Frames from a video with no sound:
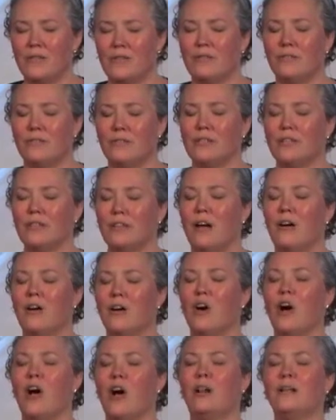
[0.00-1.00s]
of universal law
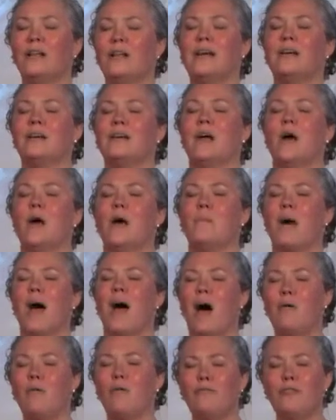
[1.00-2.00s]
and call it
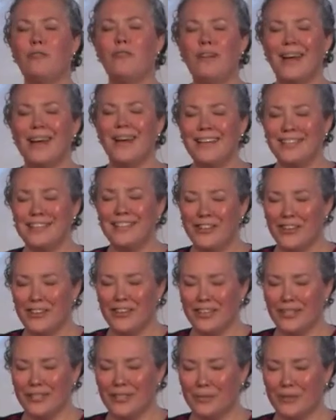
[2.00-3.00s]
powerful and good
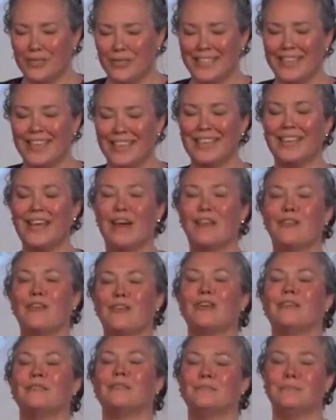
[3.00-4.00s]
as we say
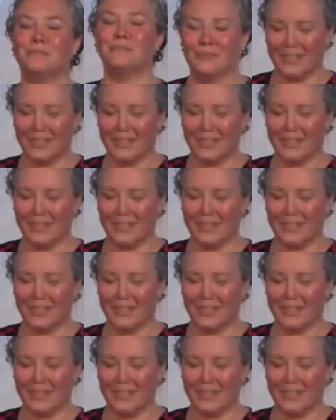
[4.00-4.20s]
together.